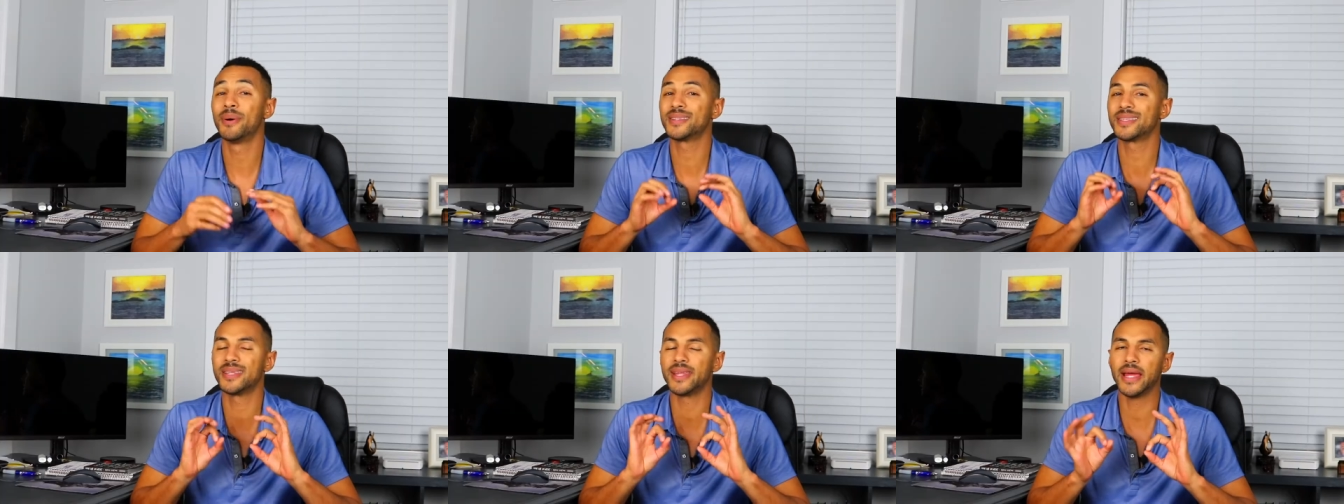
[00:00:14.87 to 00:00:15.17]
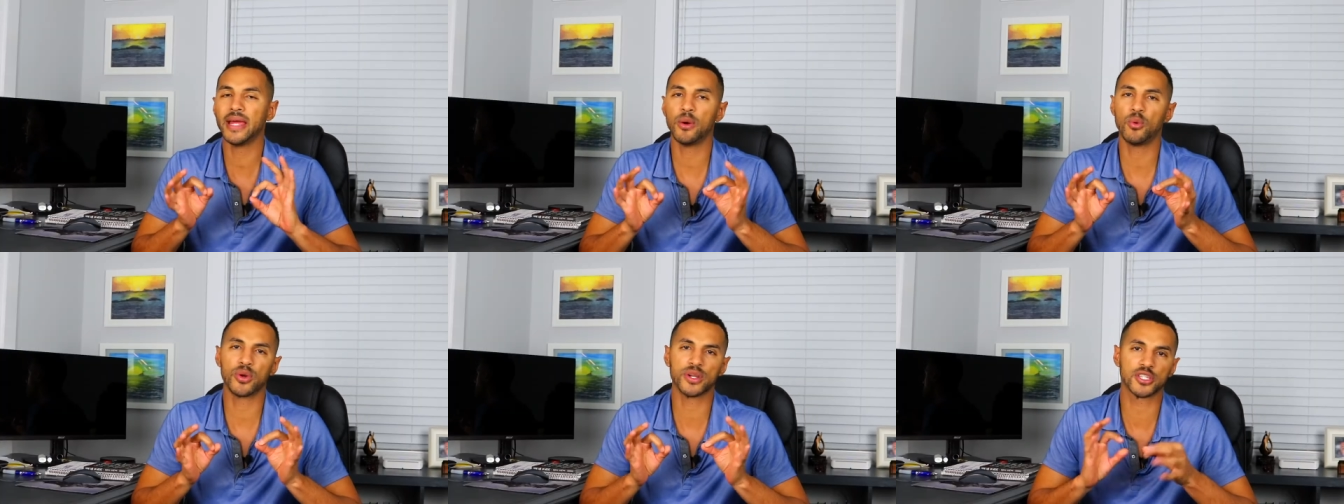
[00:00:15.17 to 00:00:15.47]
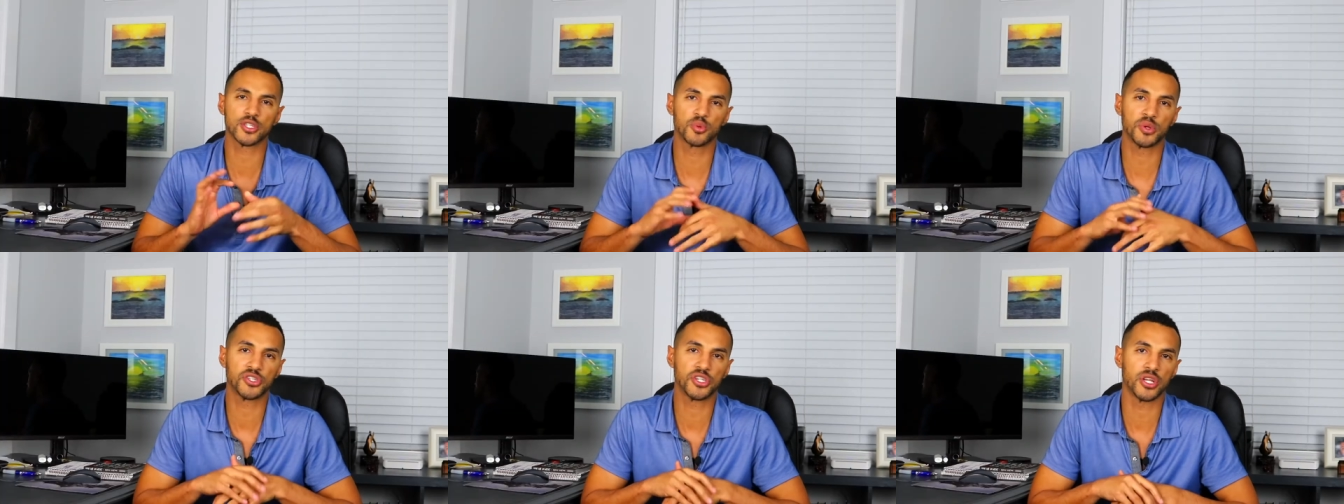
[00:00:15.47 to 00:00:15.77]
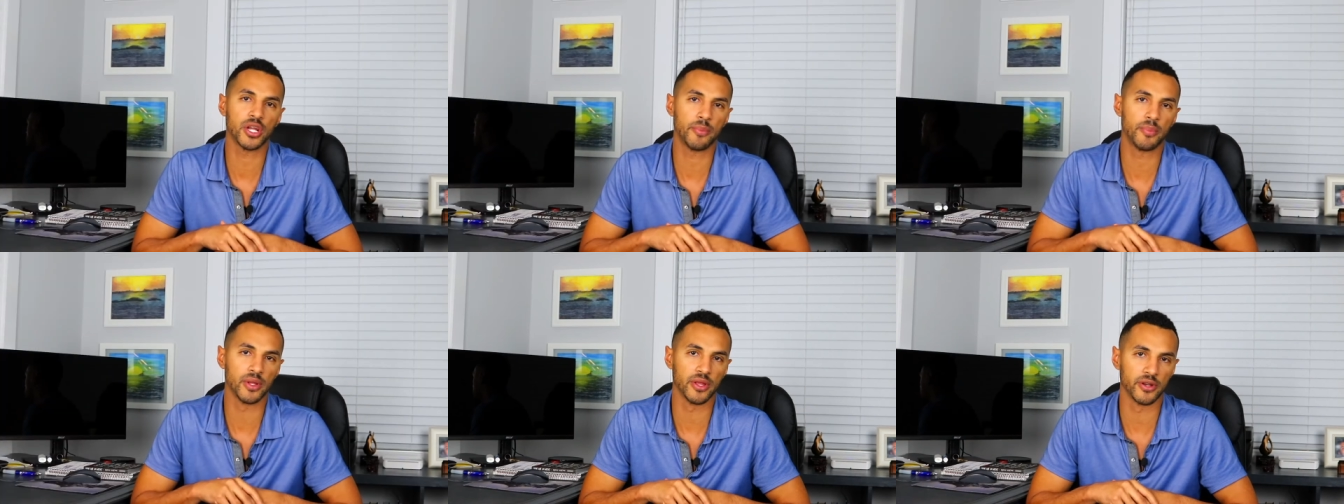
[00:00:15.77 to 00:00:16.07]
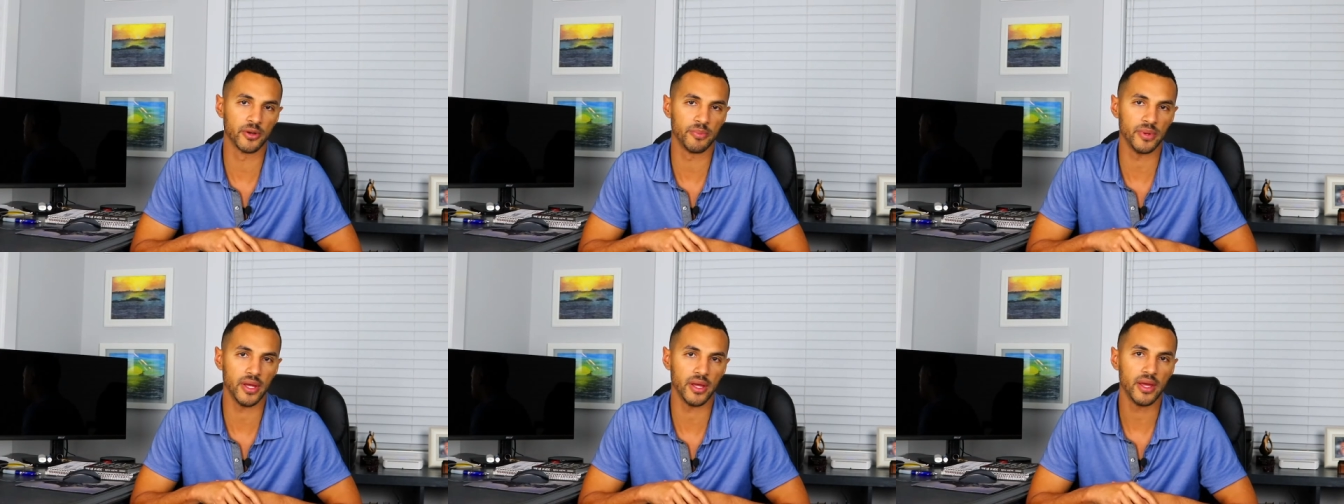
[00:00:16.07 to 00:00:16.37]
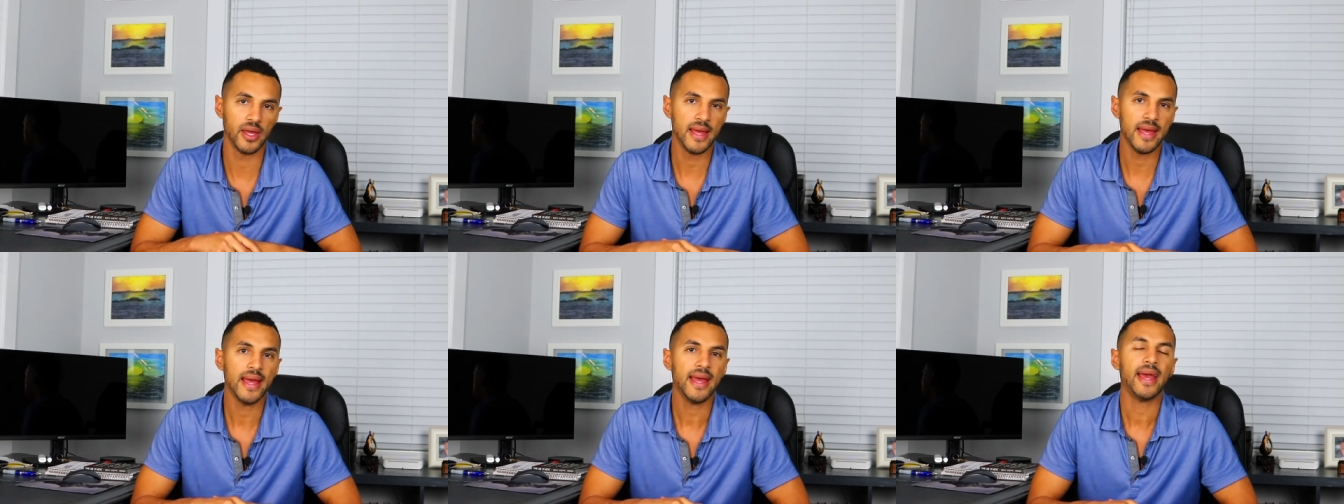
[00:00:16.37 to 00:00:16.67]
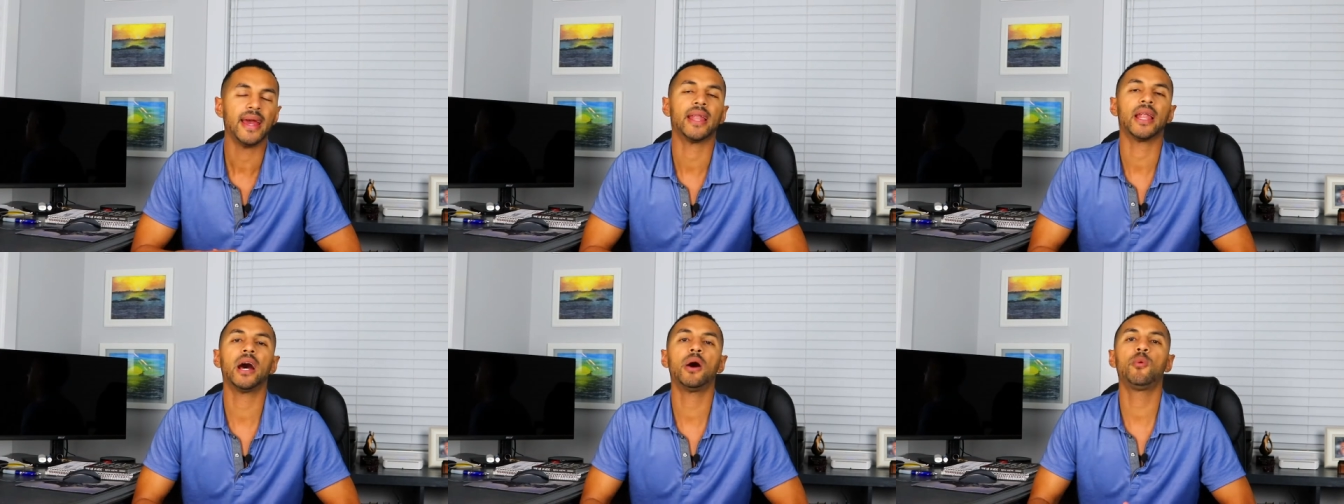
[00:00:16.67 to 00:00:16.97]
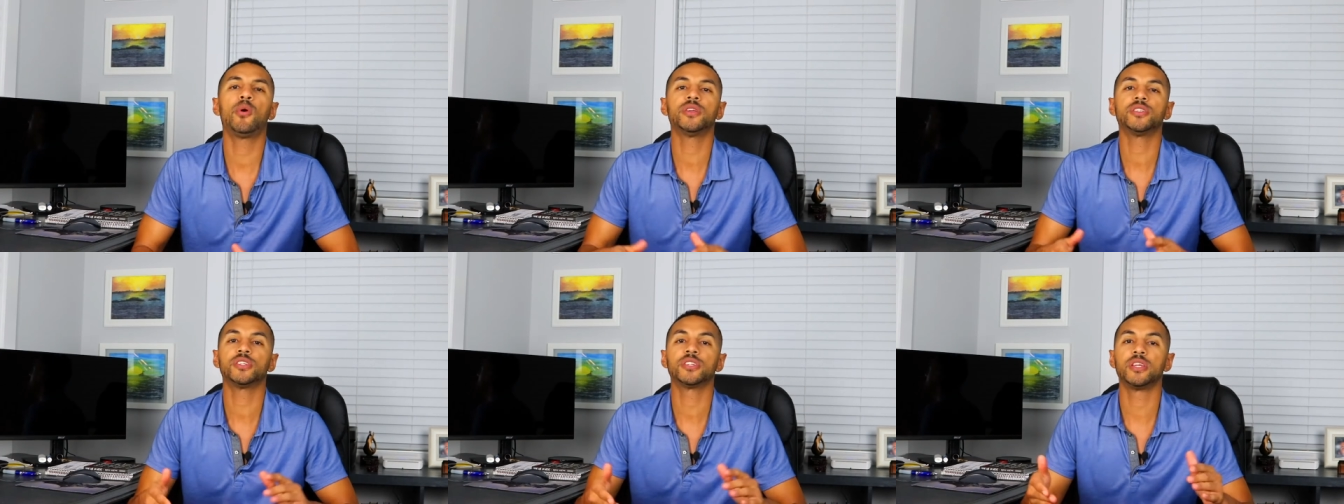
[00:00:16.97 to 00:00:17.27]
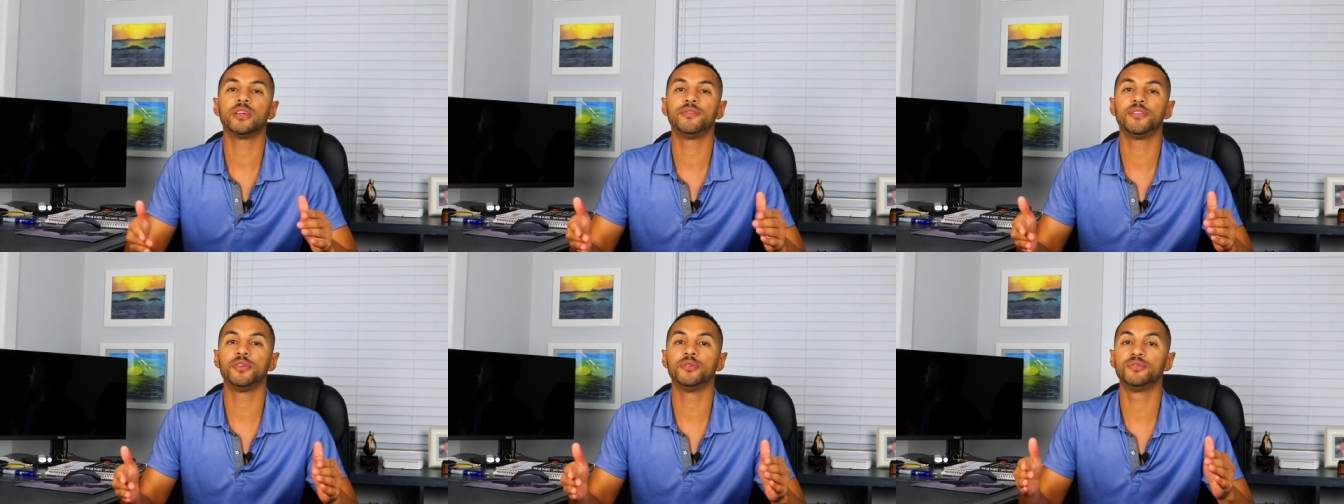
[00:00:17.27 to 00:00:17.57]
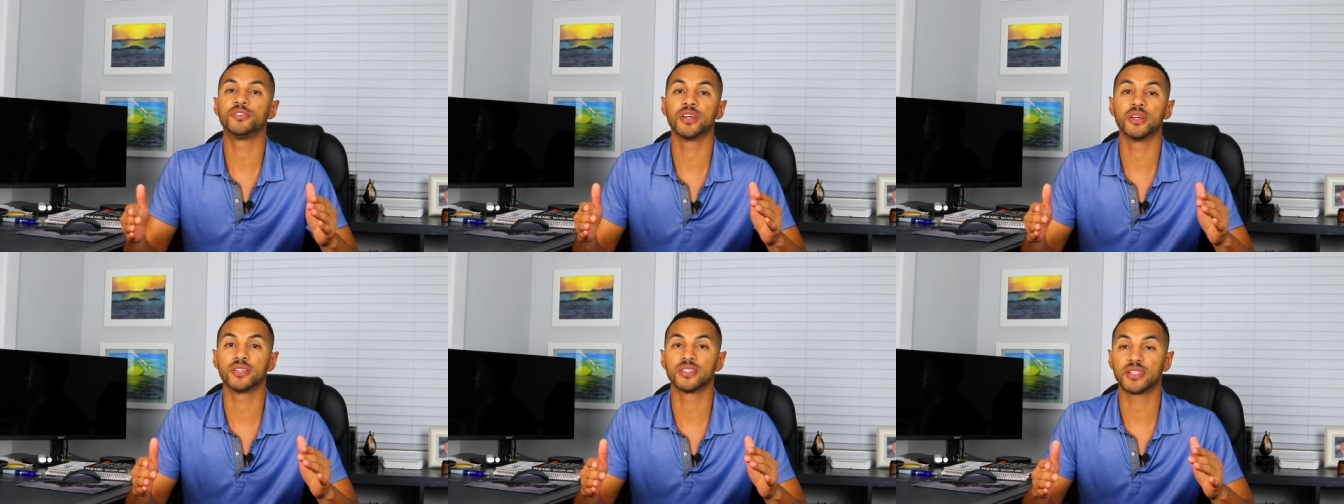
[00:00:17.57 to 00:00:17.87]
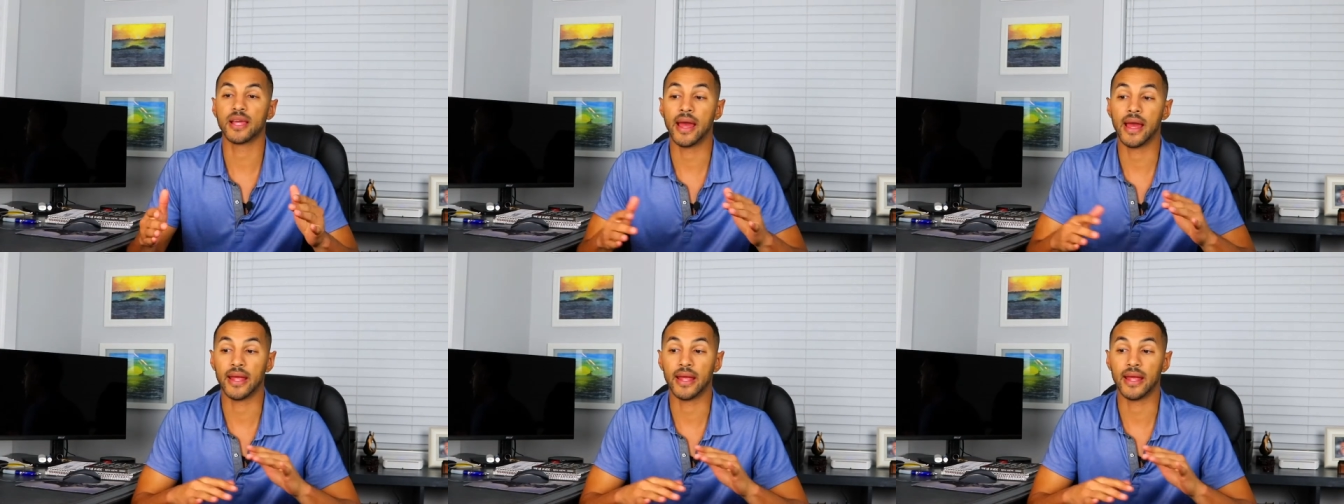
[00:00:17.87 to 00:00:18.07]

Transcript: but today I want to switch it up a little bit, and I want to give you just